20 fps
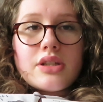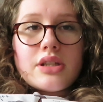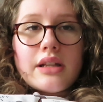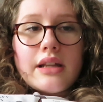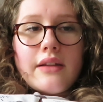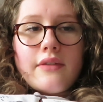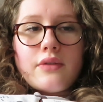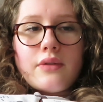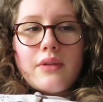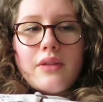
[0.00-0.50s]
She
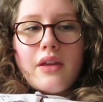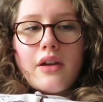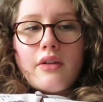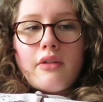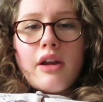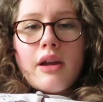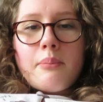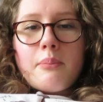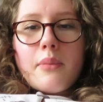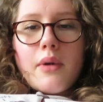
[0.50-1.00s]
lives with her
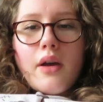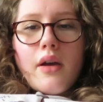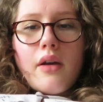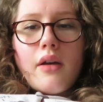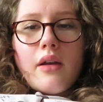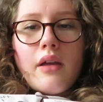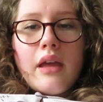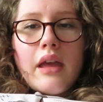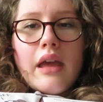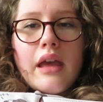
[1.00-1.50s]

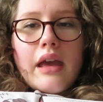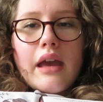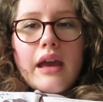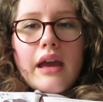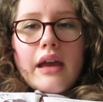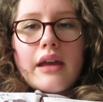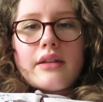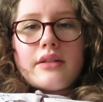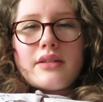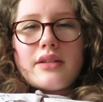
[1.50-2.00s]
grandma,
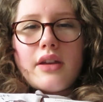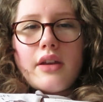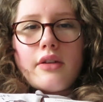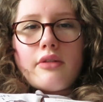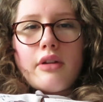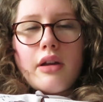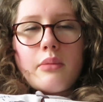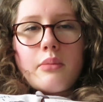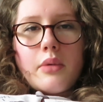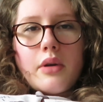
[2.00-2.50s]
and her
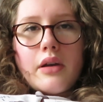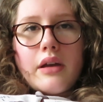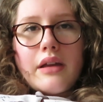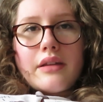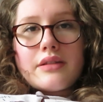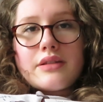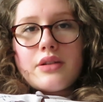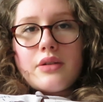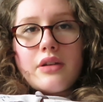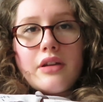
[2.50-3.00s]
grandma
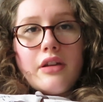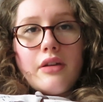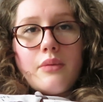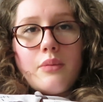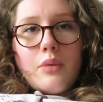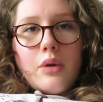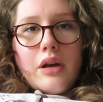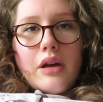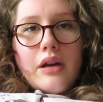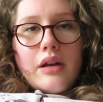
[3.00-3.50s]
has
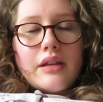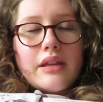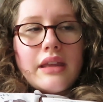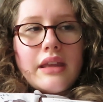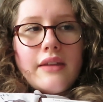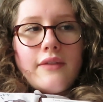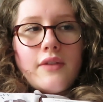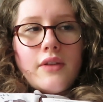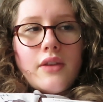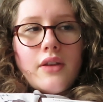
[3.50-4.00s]
to work
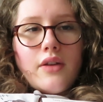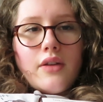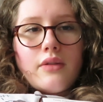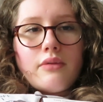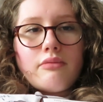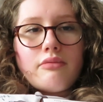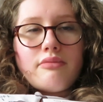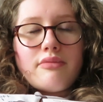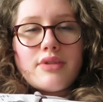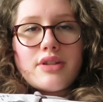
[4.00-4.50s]
even
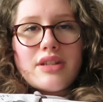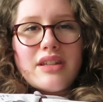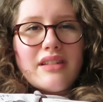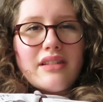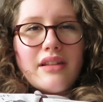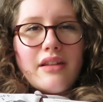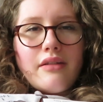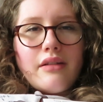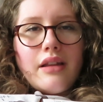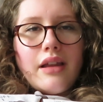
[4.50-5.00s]
though
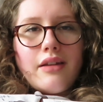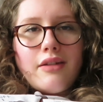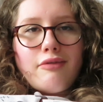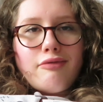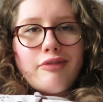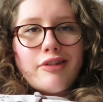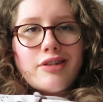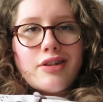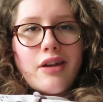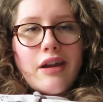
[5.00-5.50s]
she's at like
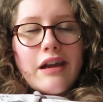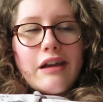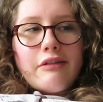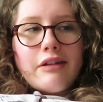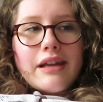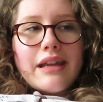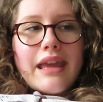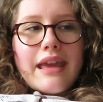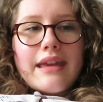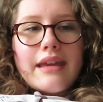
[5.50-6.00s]

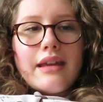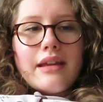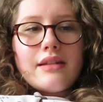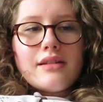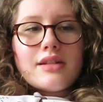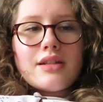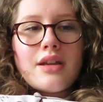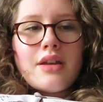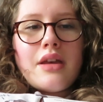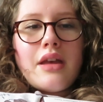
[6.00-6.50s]
retiring
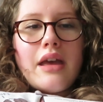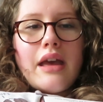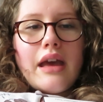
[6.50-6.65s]
age,